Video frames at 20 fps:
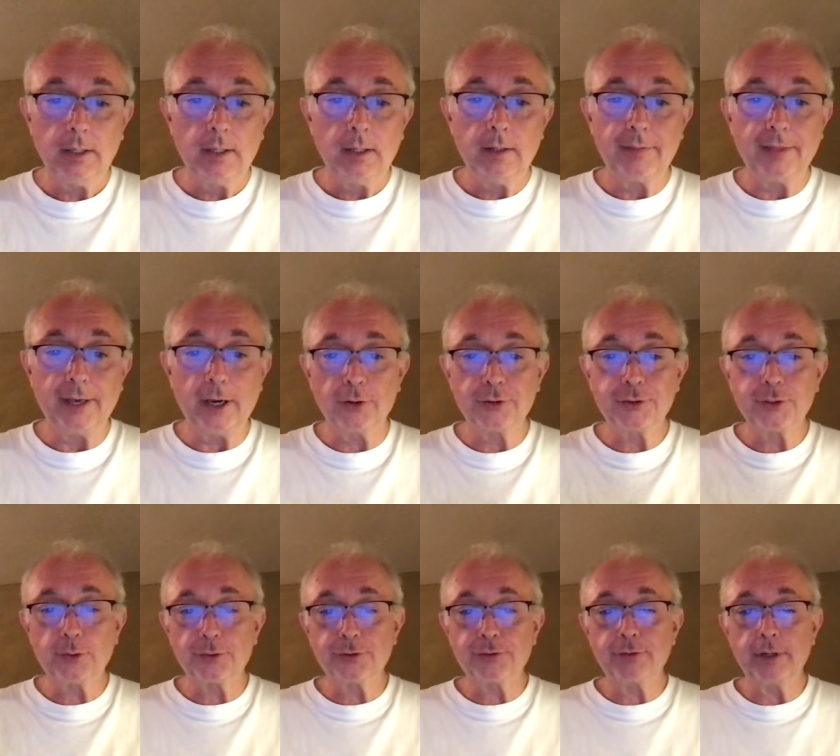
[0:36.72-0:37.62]
The
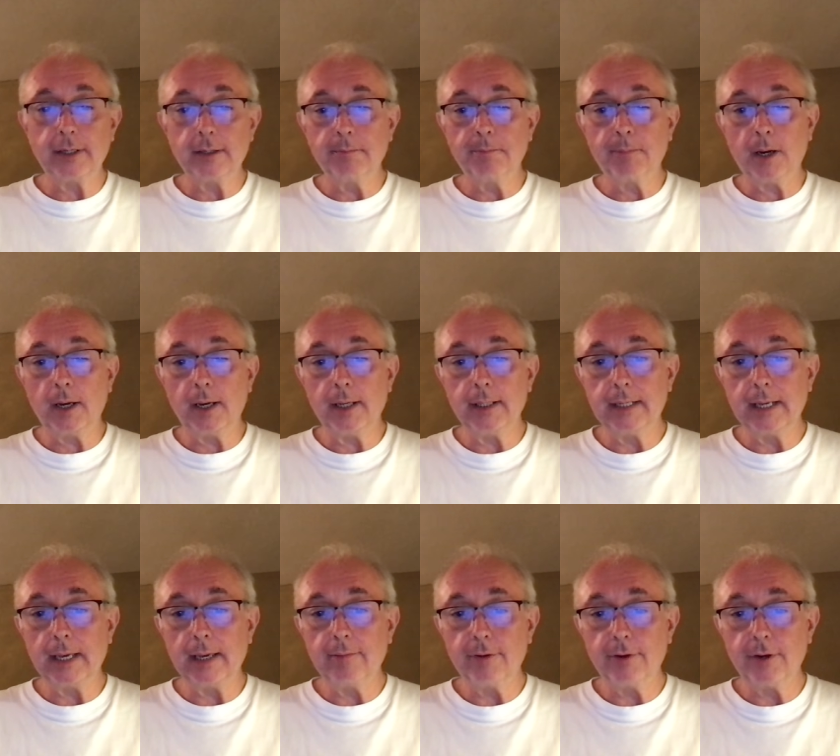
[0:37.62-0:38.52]
article is written by
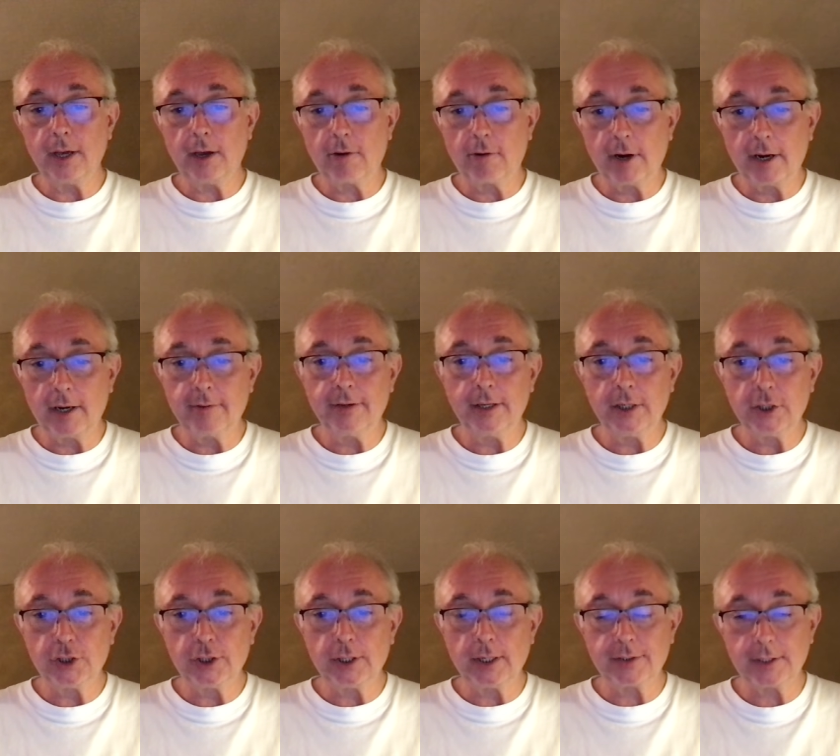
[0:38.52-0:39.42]
David
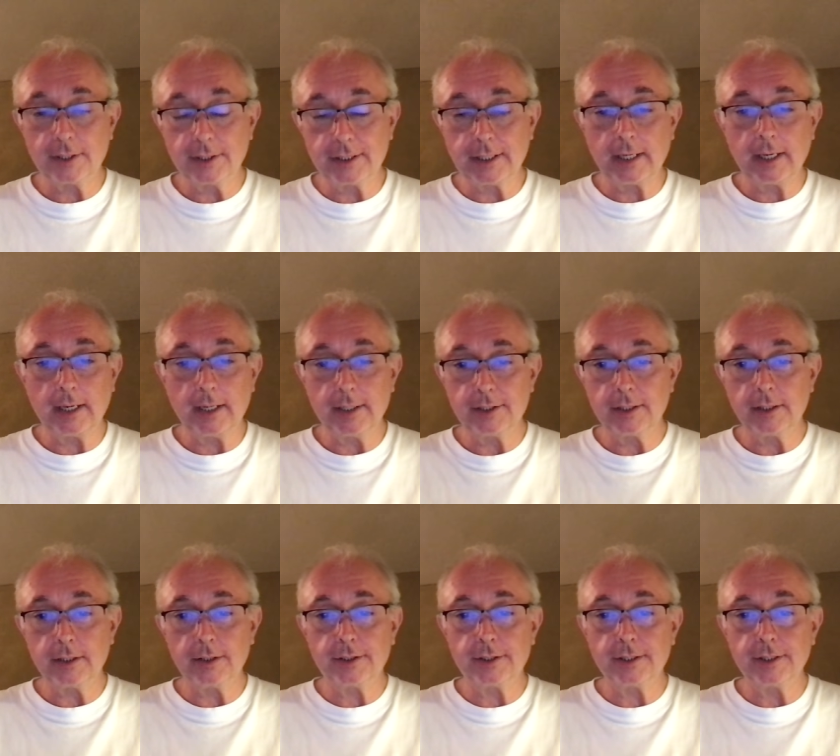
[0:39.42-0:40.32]
Aaronovitch, and as I say, it's
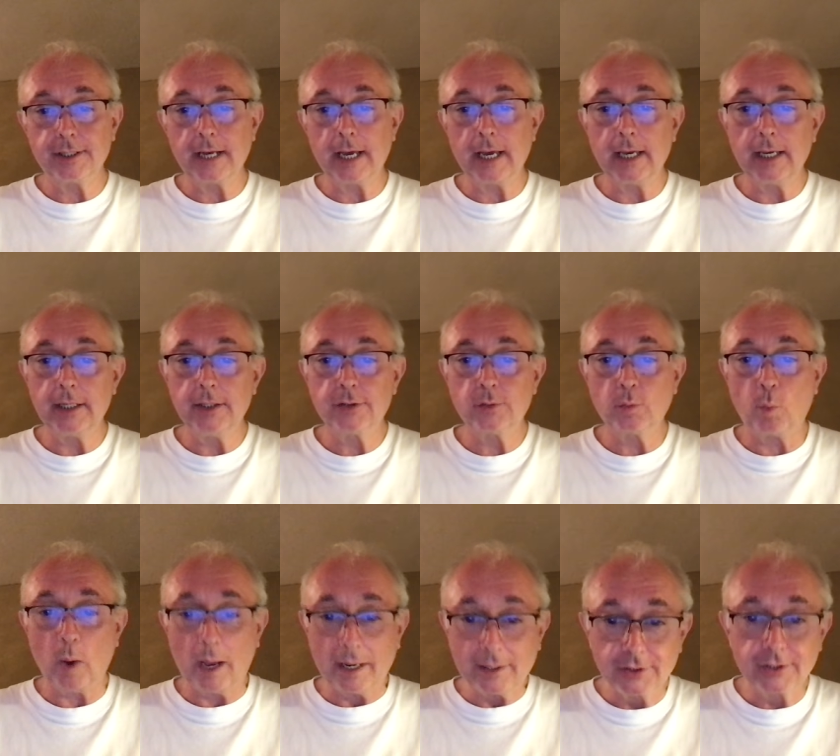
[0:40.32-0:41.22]
in today's,
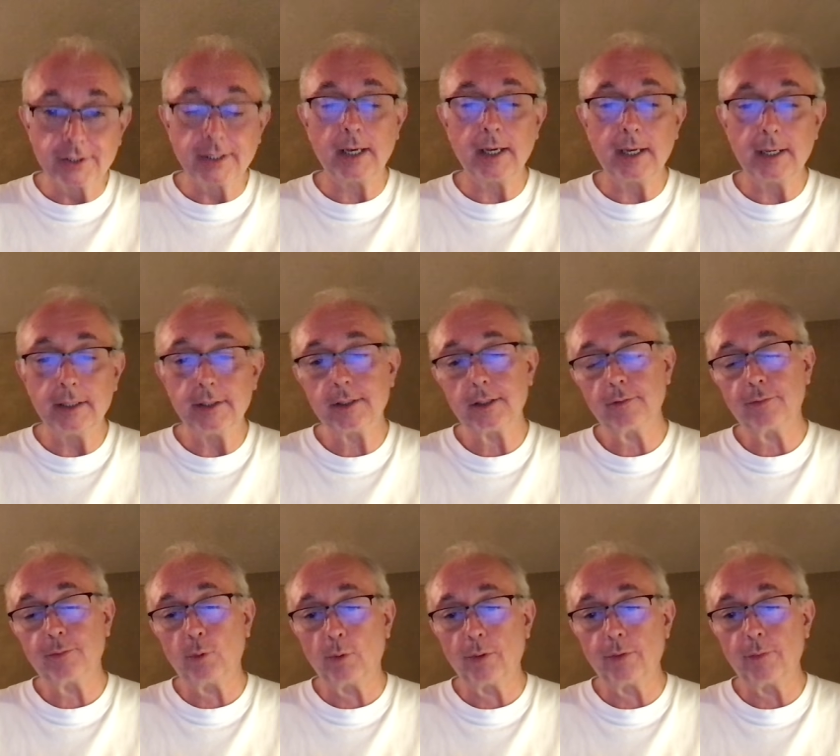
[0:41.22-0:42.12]
Wednesday's, the
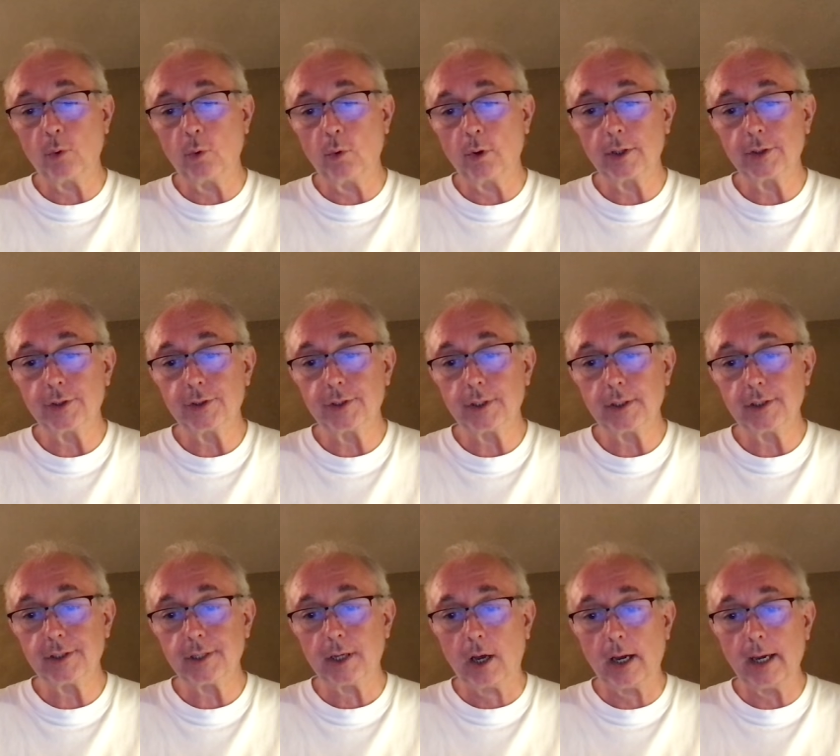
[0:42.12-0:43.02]
4th of August,
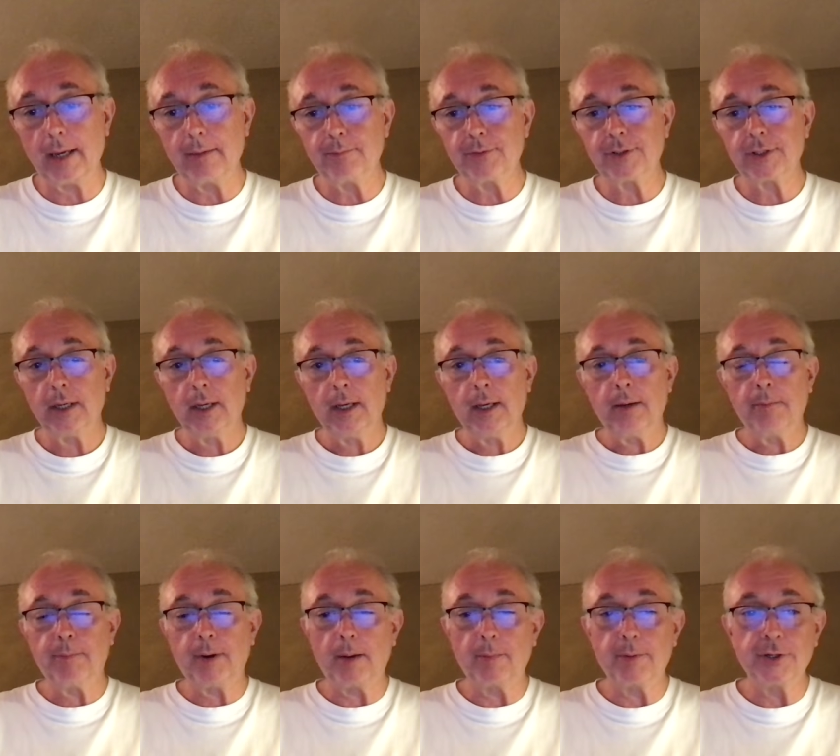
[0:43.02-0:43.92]
Times,
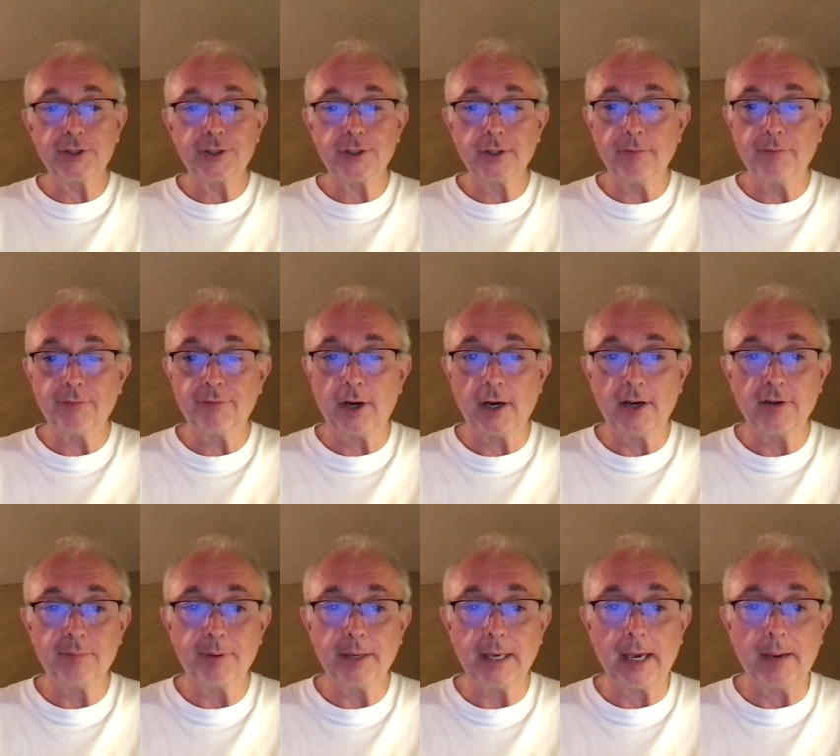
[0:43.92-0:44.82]
published at 5
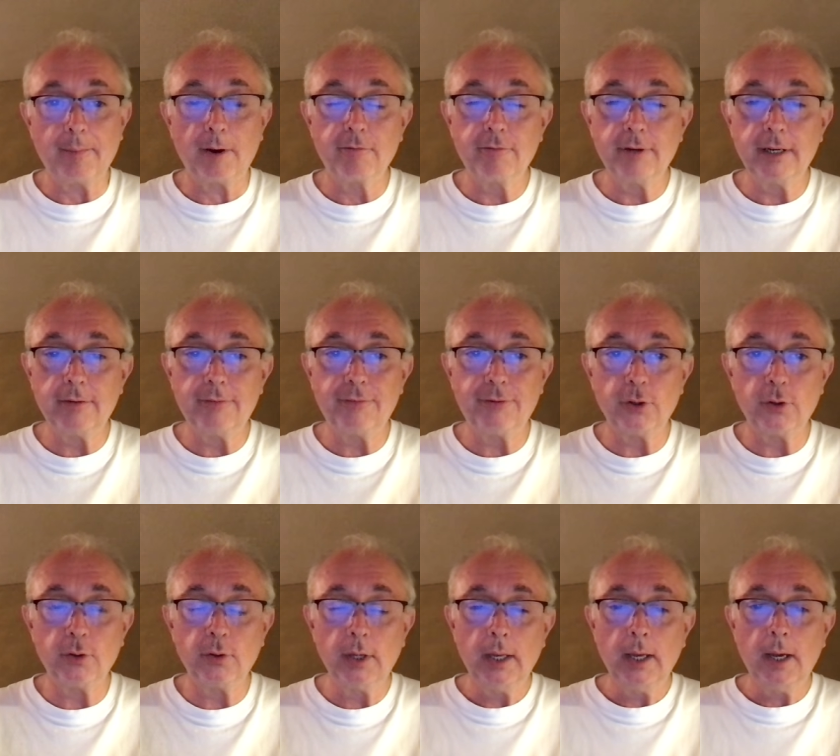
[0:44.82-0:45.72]
pm. I'll read a
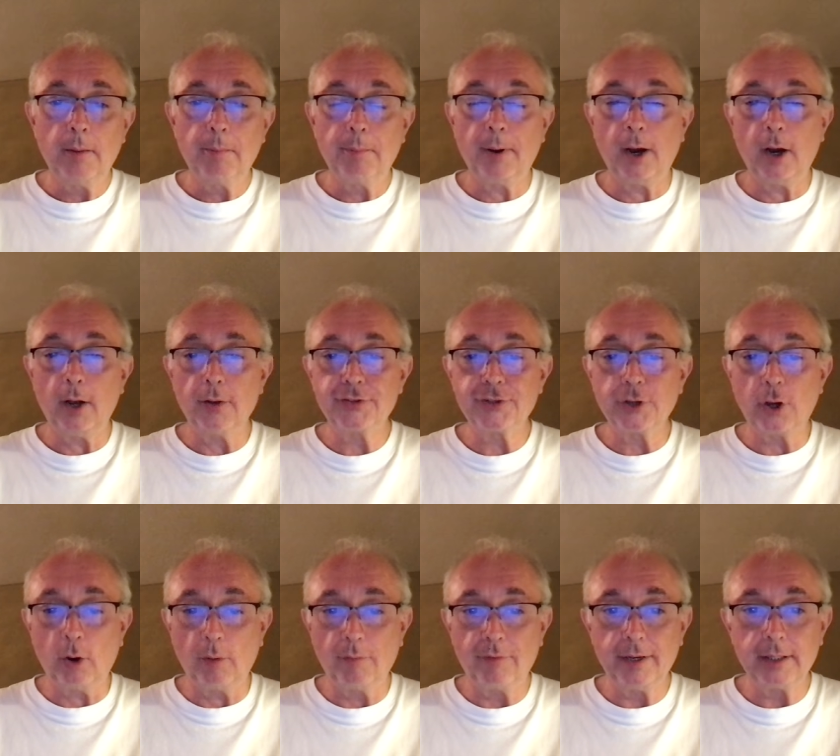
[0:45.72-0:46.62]
few parts
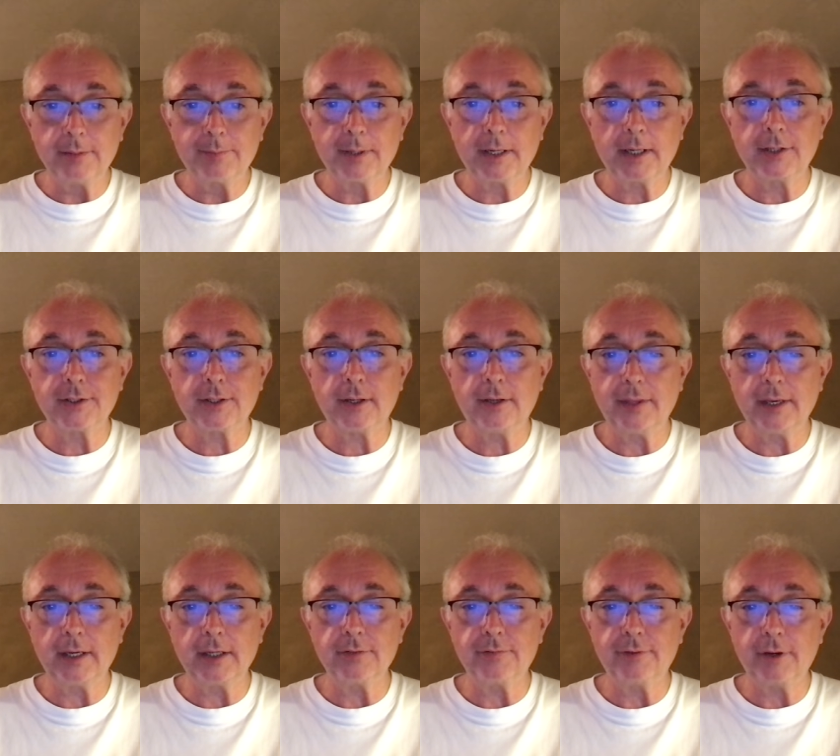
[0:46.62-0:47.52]
of it because I think
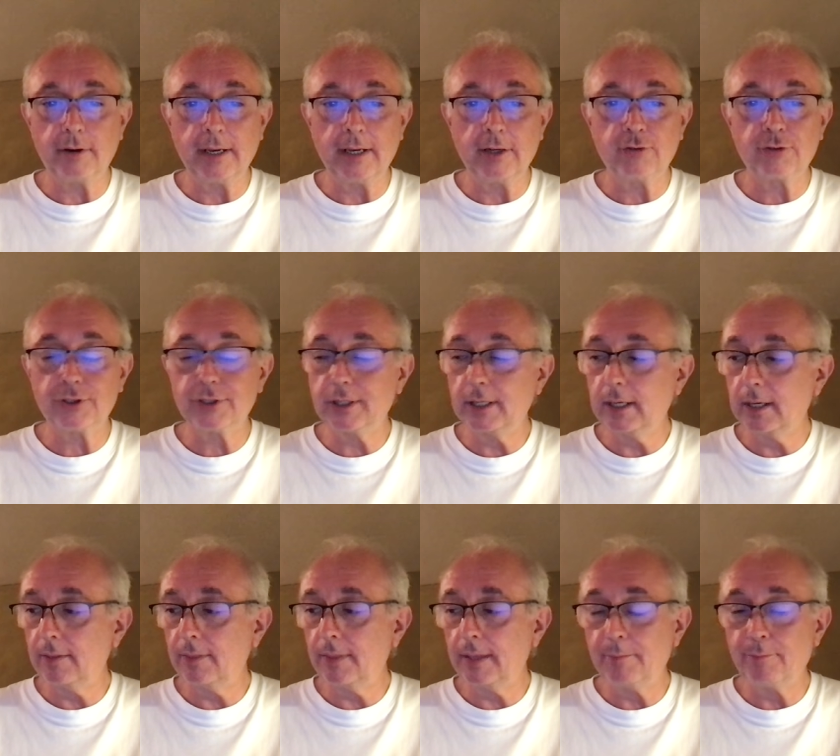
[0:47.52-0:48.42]
it's very interesting,
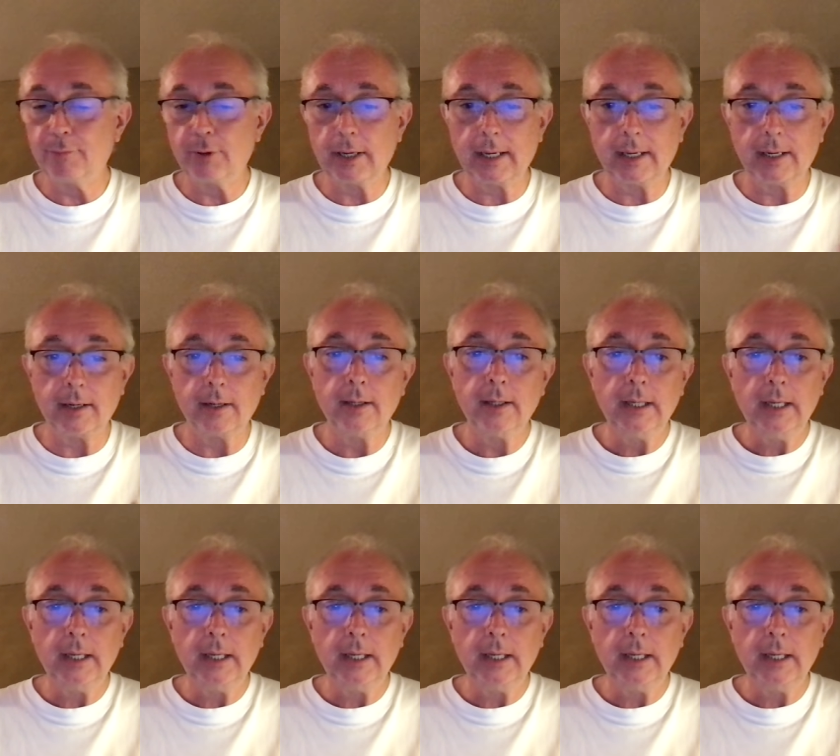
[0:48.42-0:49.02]
and then bring in